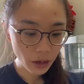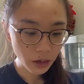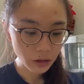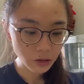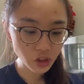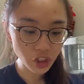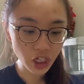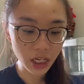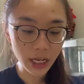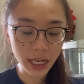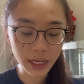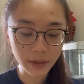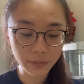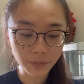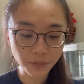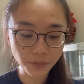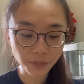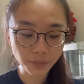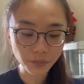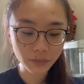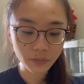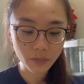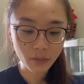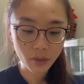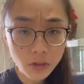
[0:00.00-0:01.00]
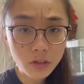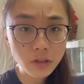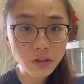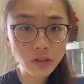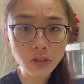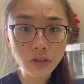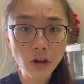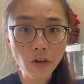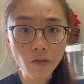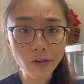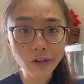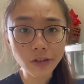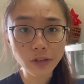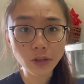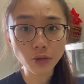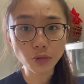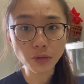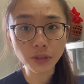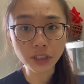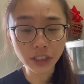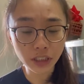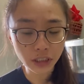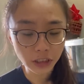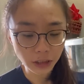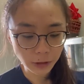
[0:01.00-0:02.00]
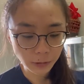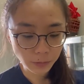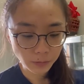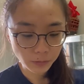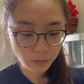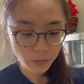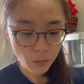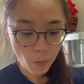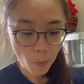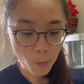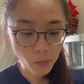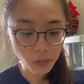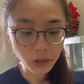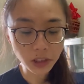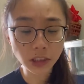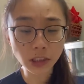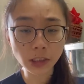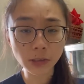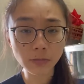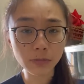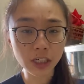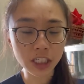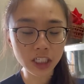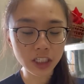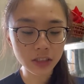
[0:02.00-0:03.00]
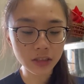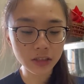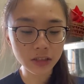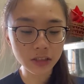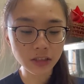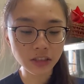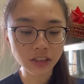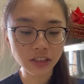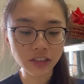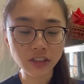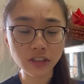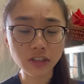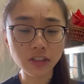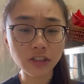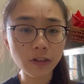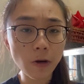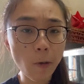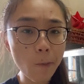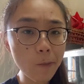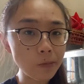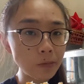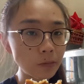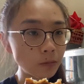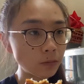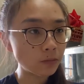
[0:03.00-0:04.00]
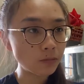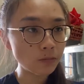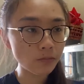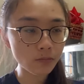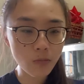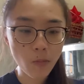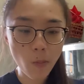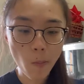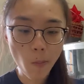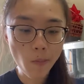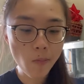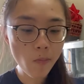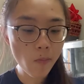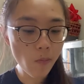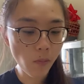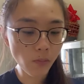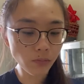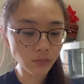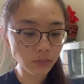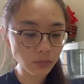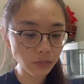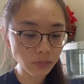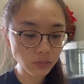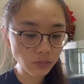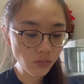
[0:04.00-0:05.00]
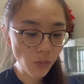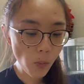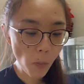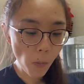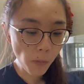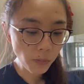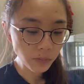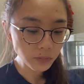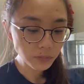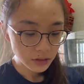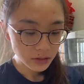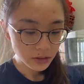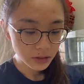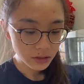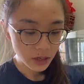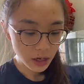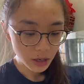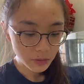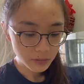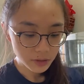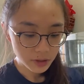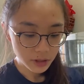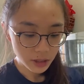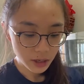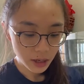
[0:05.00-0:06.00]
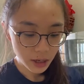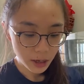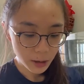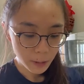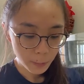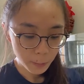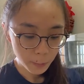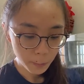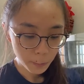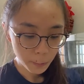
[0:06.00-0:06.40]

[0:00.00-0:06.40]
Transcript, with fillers: gelat it's not very sweet either and the butter is mmm sedap sia